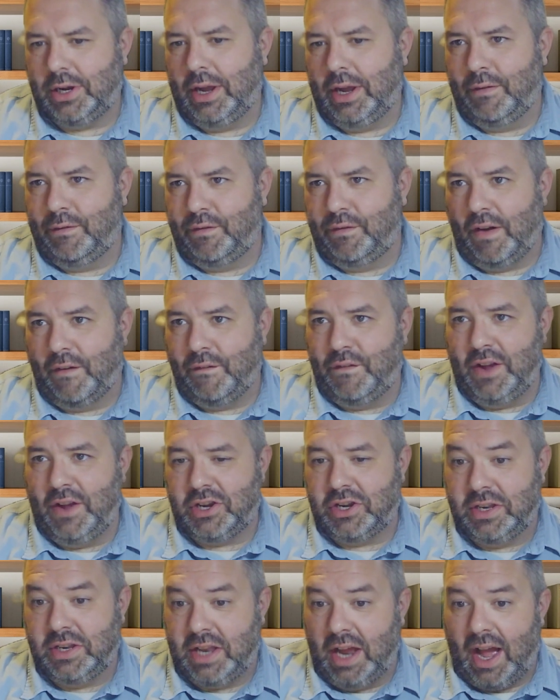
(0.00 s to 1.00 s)
if a
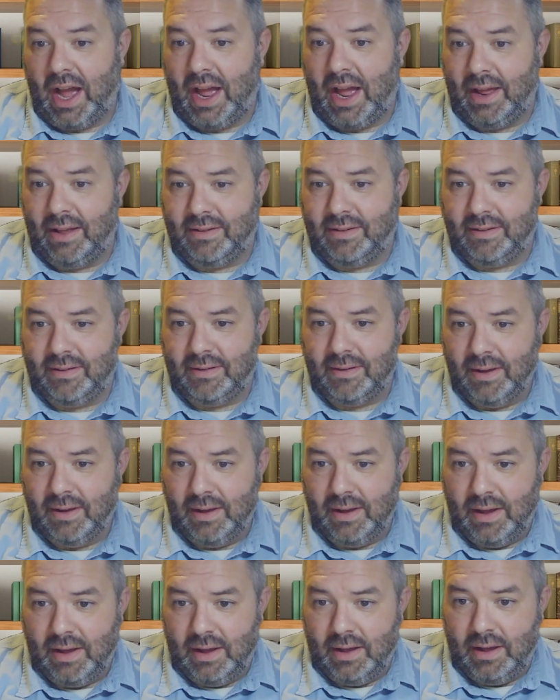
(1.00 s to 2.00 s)
fish dies
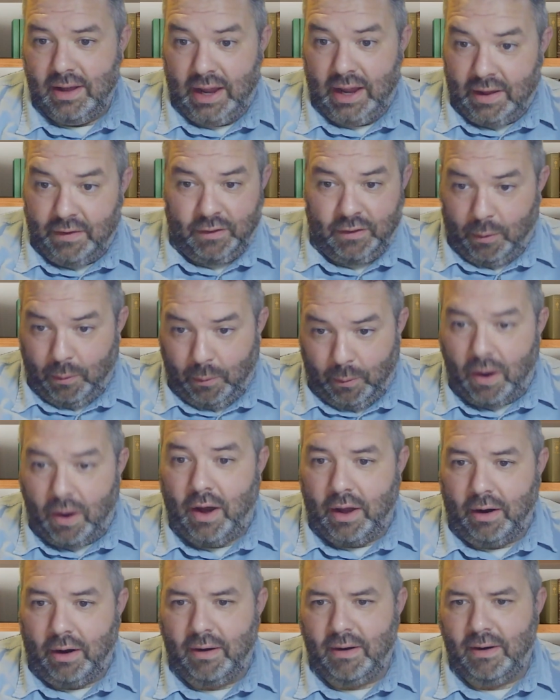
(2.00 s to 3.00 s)
in the
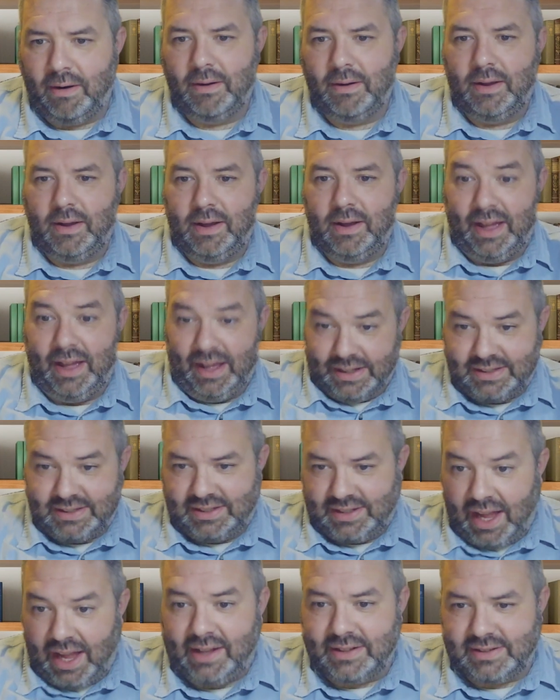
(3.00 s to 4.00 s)
water, it
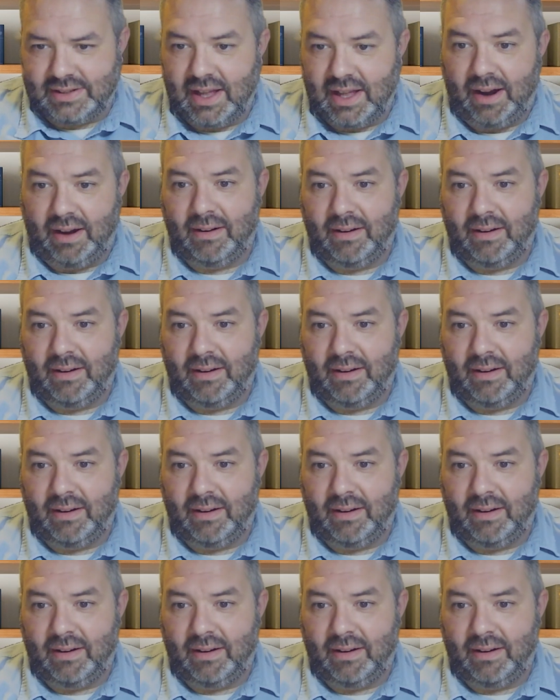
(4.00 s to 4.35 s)
stays there.